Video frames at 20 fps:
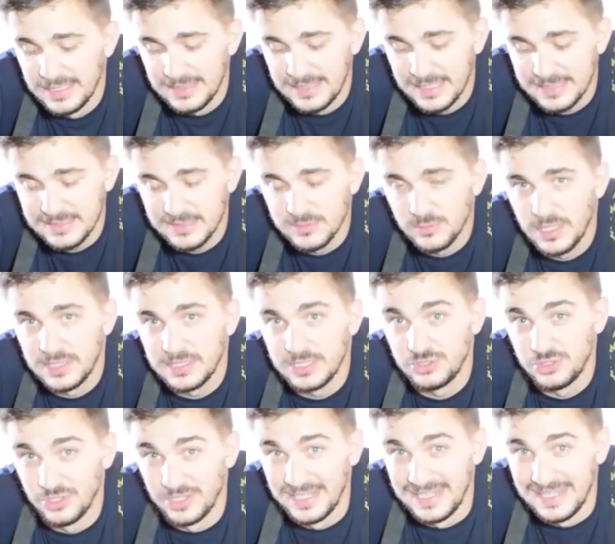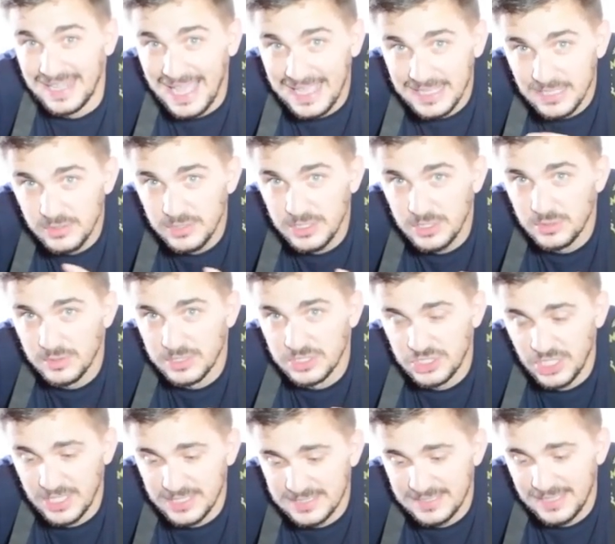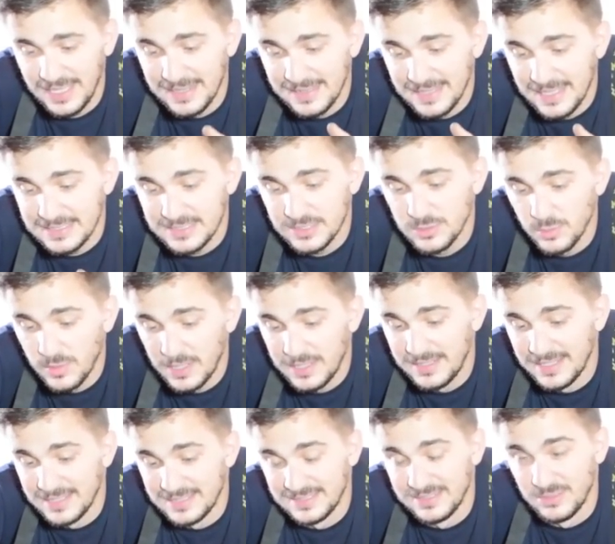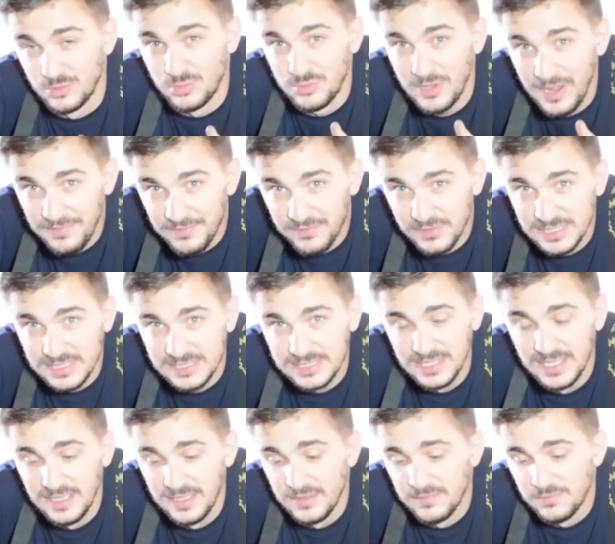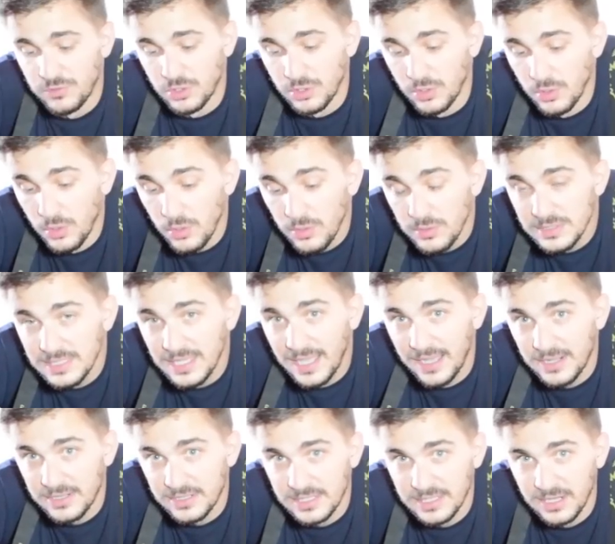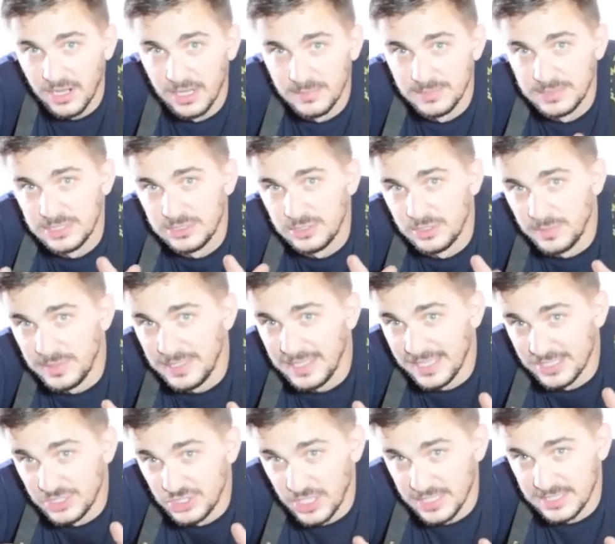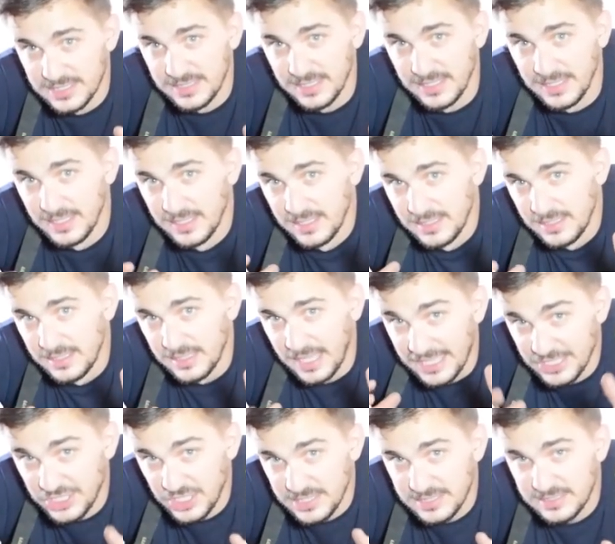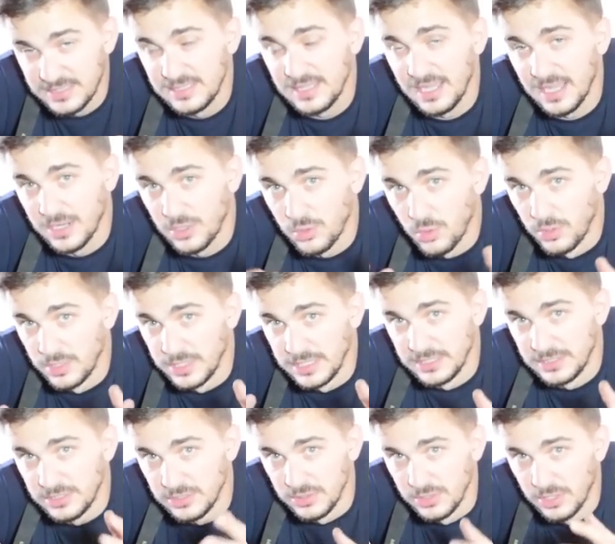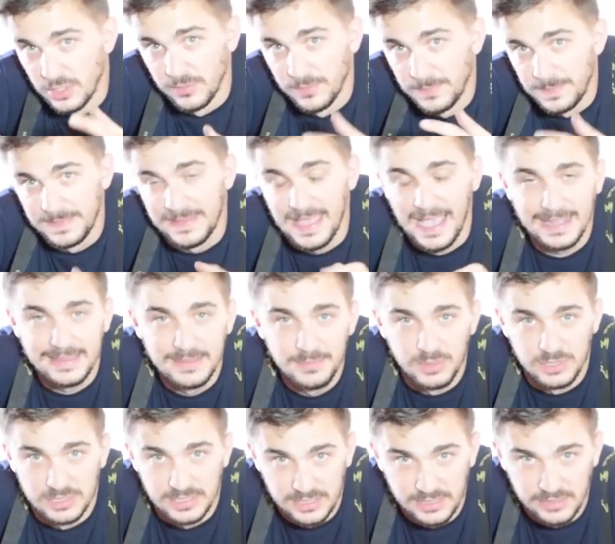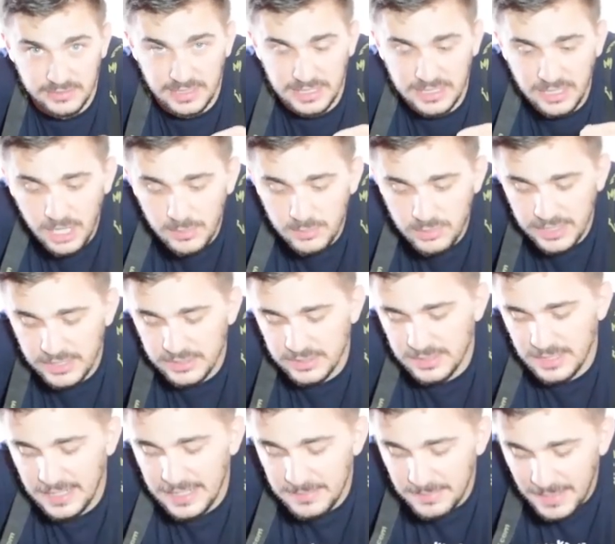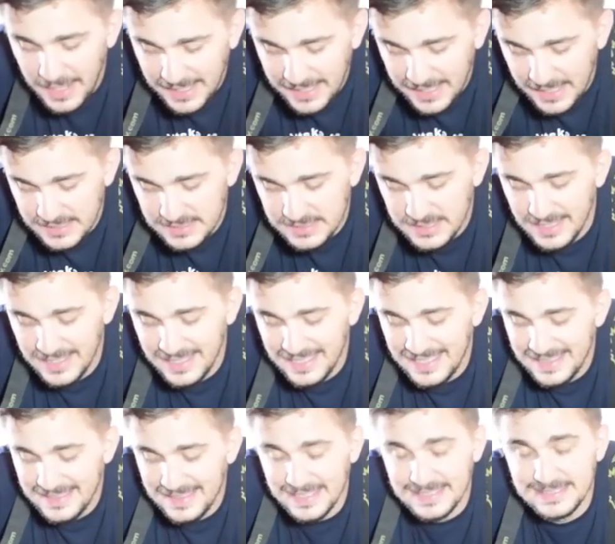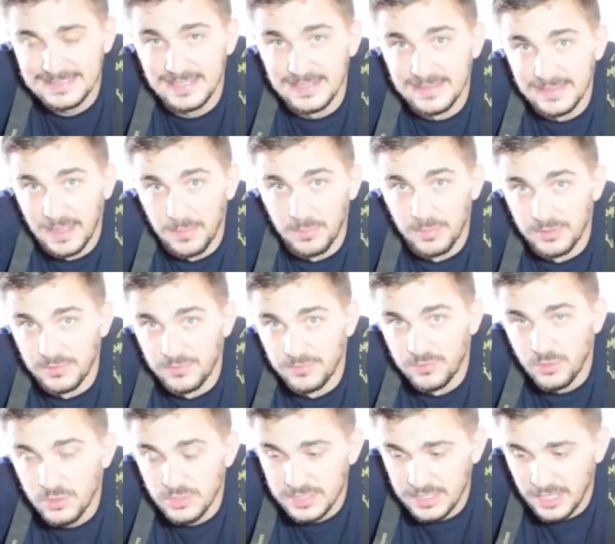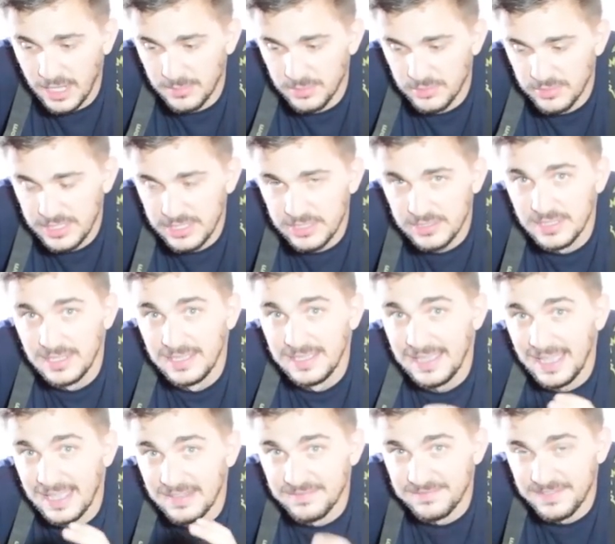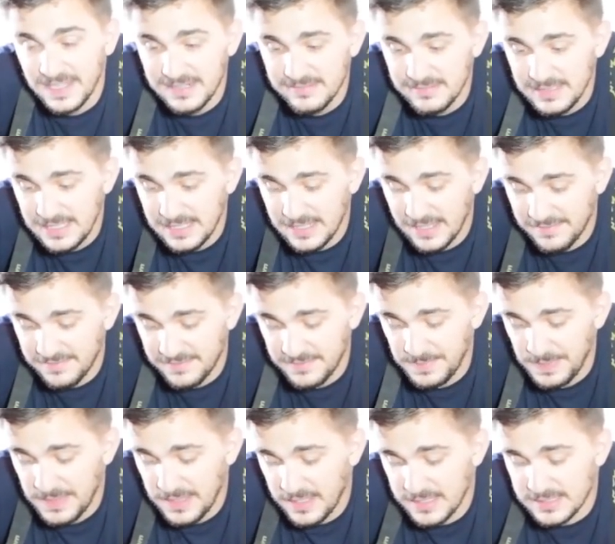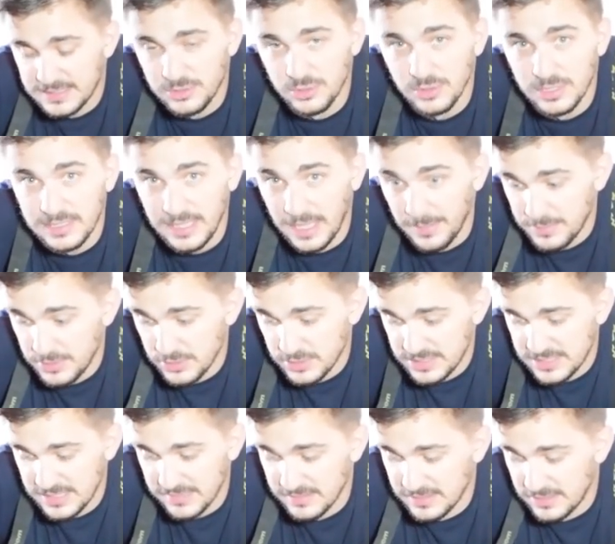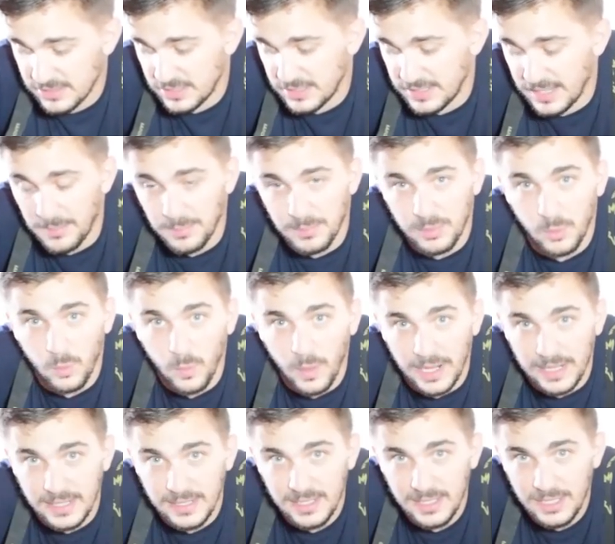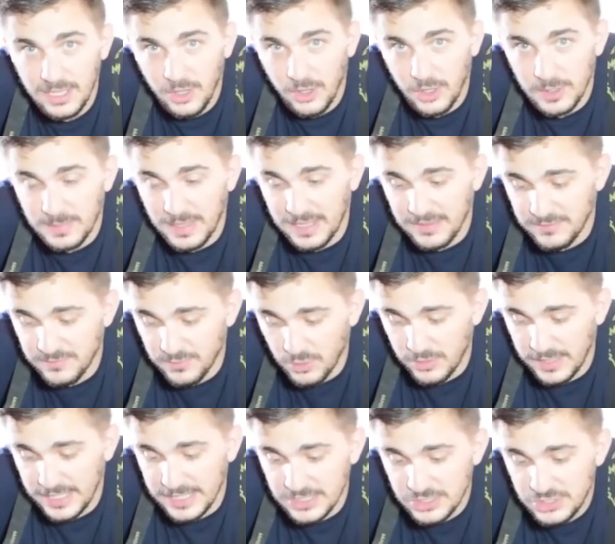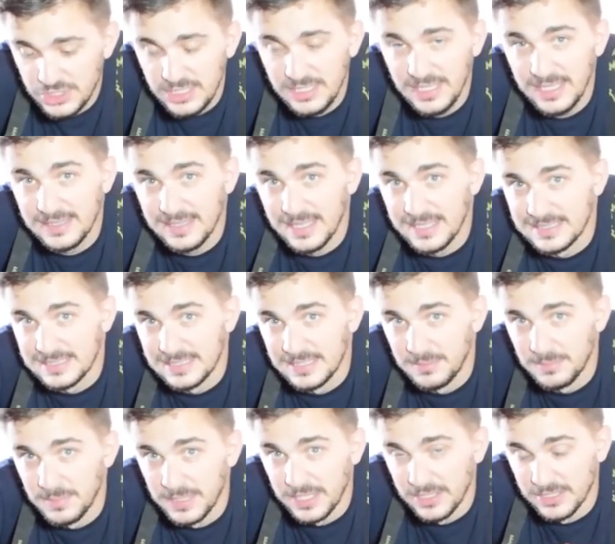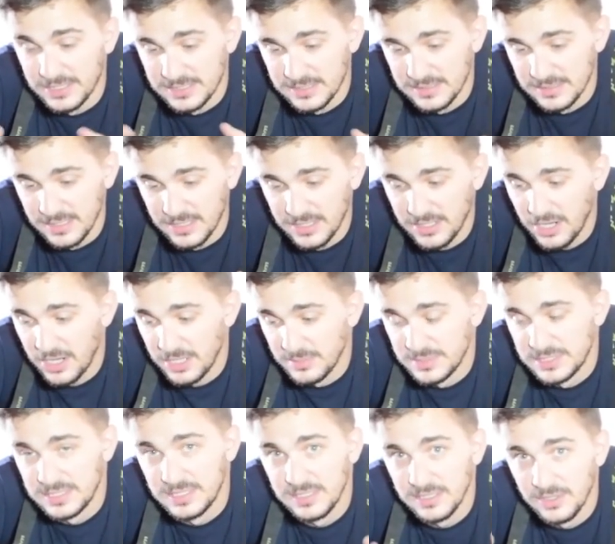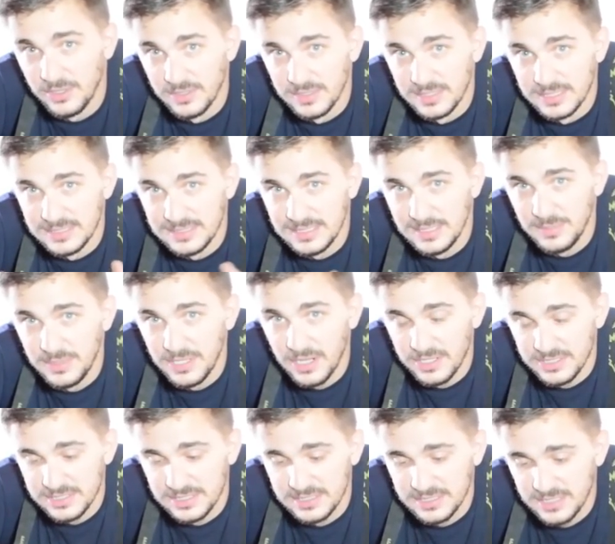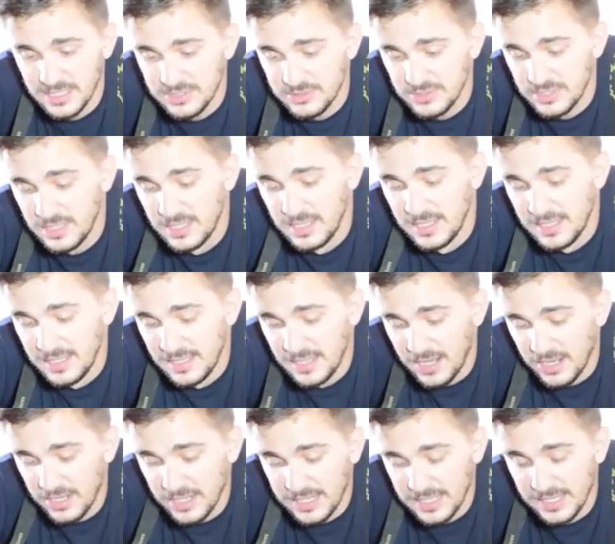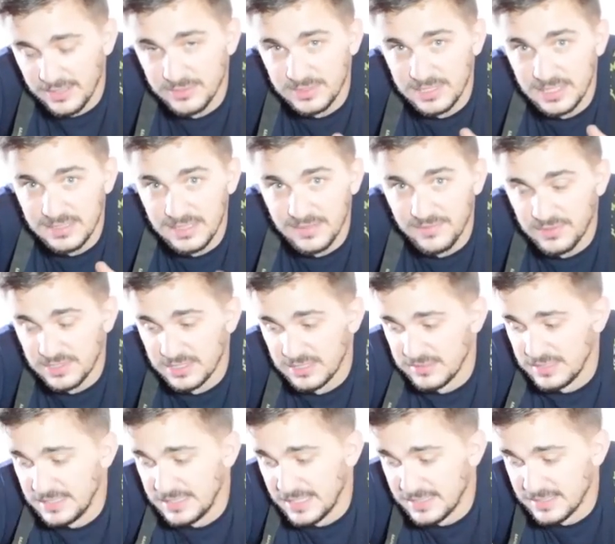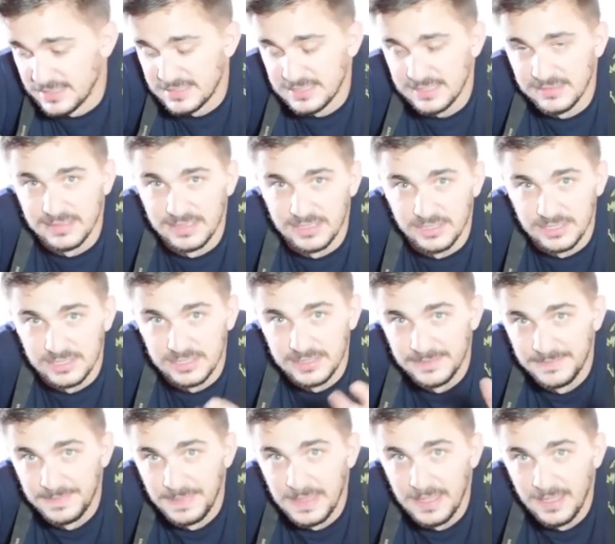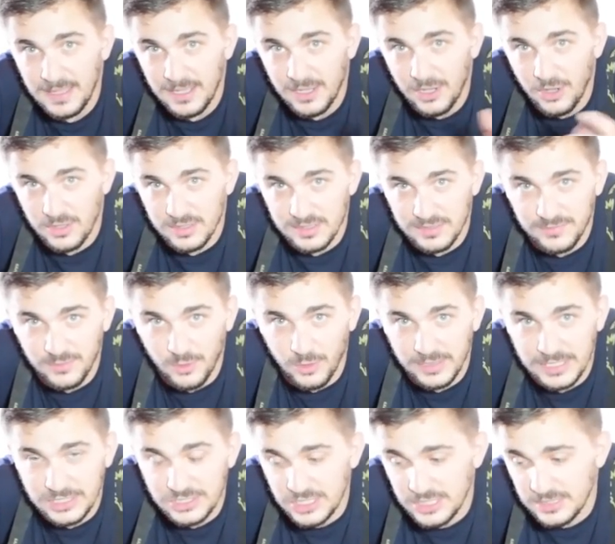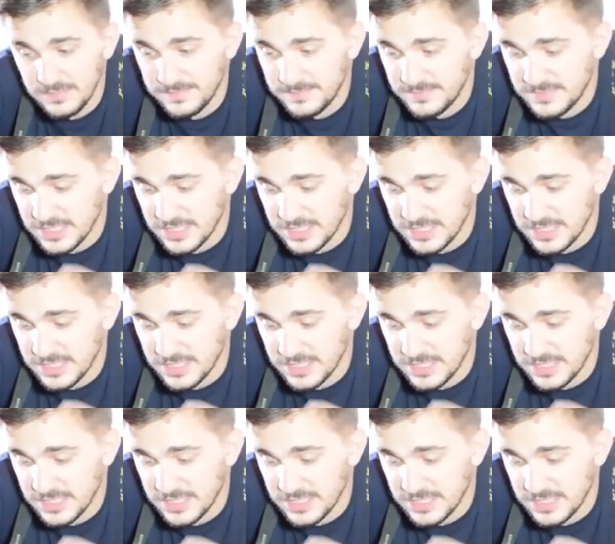That's the one that you're not going to adjust, and that's the one that's the reference for all the other carbs to be adjusted according to, you know, that particular carburetor. In my case, that's the number 4 carburetor, and funnily enough, it's hooked up to cylinder number 1 on my 4AG, and that's because the carbs on the CBR 600 are counted differently than the cylinders on the 4AG.